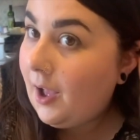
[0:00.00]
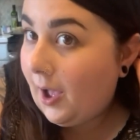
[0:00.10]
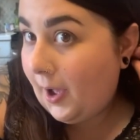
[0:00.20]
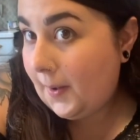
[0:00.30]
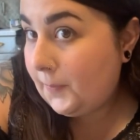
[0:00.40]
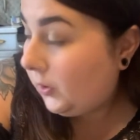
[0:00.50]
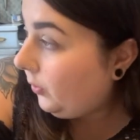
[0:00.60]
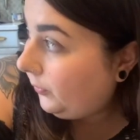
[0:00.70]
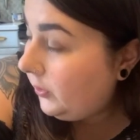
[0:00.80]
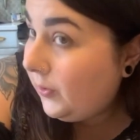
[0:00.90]
um, but
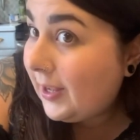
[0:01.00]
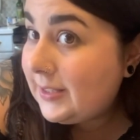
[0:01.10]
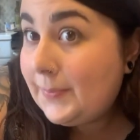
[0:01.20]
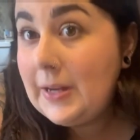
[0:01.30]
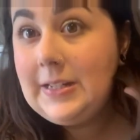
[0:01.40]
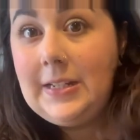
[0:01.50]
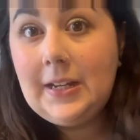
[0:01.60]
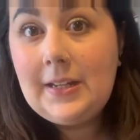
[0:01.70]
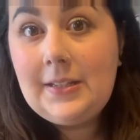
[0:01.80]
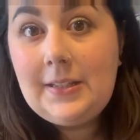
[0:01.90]
hopefully you got some
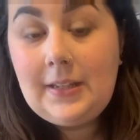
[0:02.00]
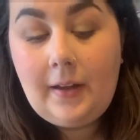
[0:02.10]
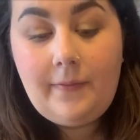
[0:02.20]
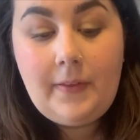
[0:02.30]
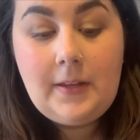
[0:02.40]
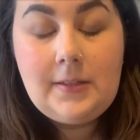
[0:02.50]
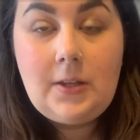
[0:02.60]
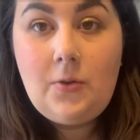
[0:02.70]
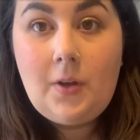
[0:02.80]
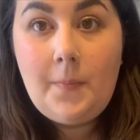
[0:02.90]
ideas of things that
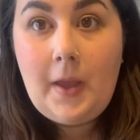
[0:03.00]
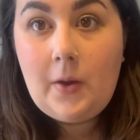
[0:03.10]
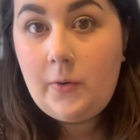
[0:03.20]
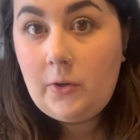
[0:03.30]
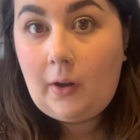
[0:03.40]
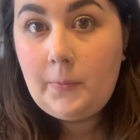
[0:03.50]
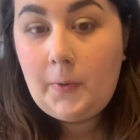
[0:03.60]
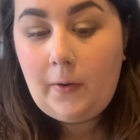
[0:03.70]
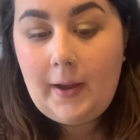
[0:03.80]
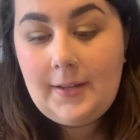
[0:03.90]
you can make when you're on
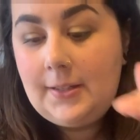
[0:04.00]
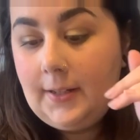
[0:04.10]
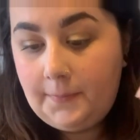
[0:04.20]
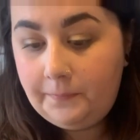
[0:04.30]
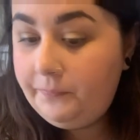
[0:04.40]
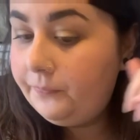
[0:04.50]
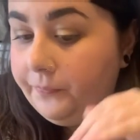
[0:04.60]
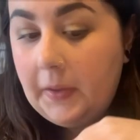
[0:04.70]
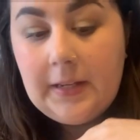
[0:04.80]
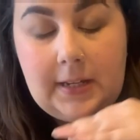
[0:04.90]
purees.
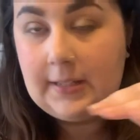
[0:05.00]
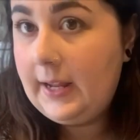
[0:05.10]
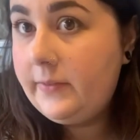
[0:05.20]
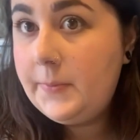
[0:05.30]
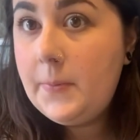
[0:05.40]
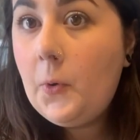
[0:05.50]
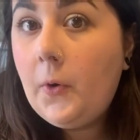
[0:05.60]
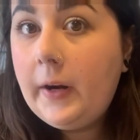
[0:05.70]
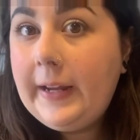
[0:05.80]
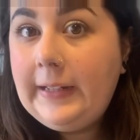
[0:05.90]
It doesn't have to be
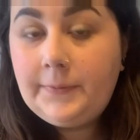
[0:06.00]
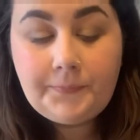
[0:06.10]
boring.